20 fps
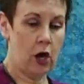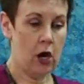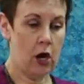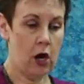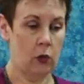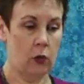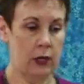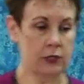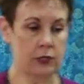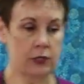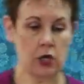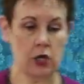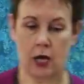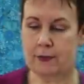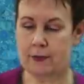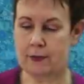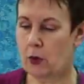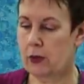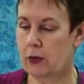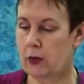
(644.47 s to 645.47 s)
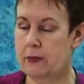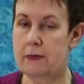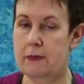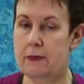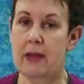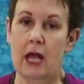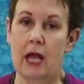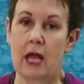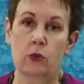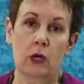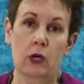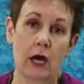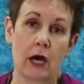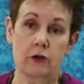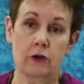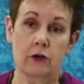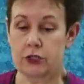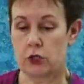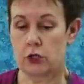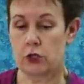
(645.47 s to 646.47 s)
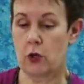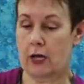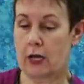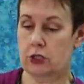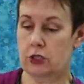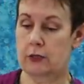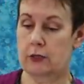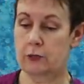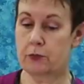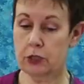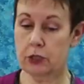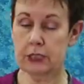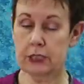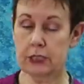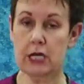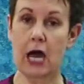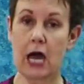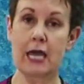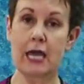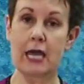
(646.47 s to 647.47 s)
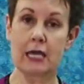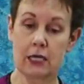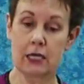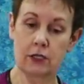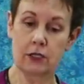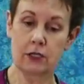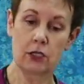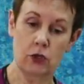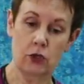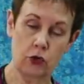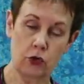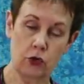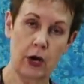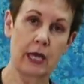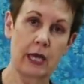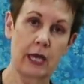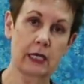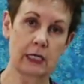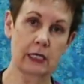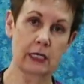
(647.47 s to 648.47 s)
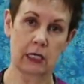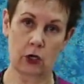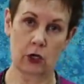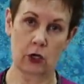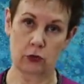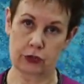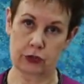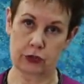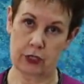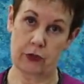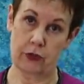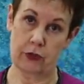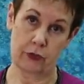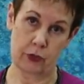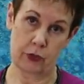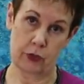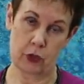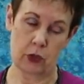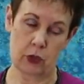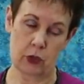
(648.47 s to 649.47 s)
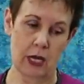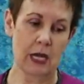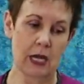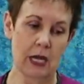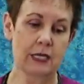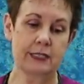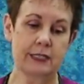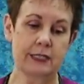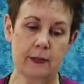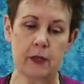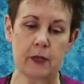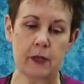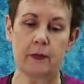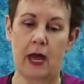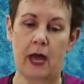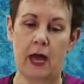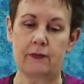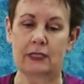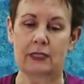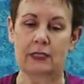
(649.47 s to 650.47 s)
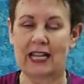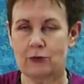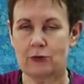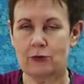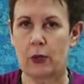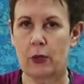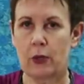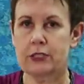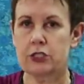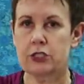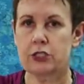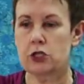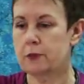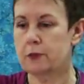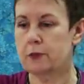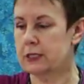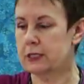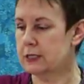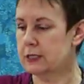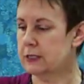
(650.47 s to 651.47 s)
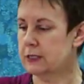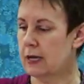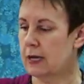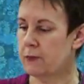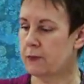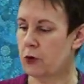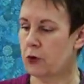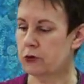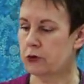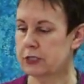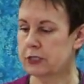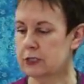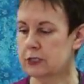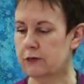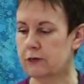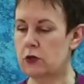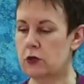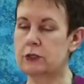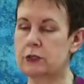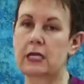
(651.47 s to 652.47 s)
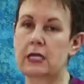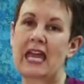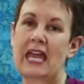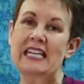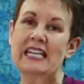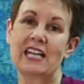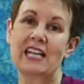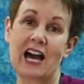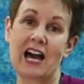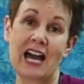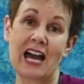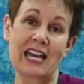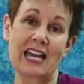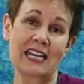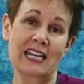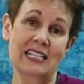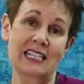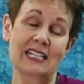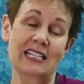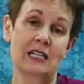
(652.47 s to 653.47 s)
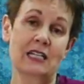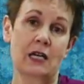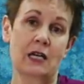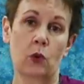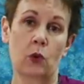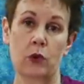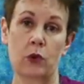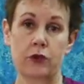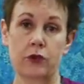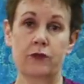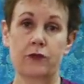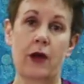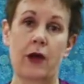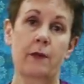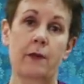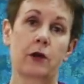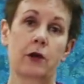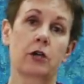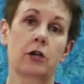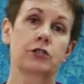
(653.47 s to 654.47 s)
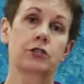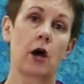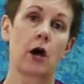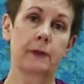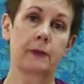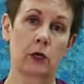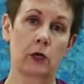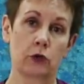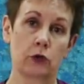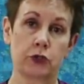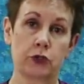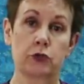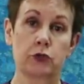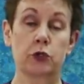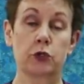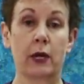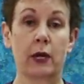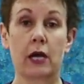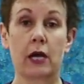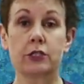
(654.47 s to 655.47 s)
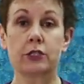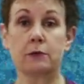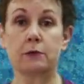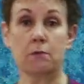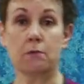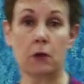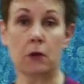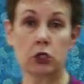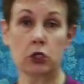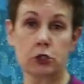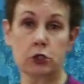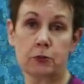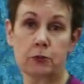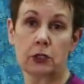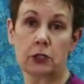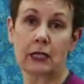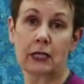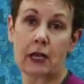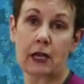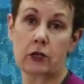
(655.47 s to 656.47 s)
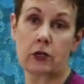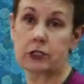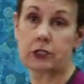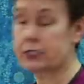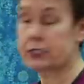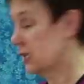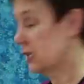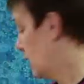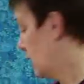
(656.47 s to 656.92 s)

are what I talk about when I mean manual cutters. So you actually put a die in, you crank it, it goes through. Some of them have electric ones too, but it's the same process of using a die with your fabric on top and it goes through. So it cuts multiple layers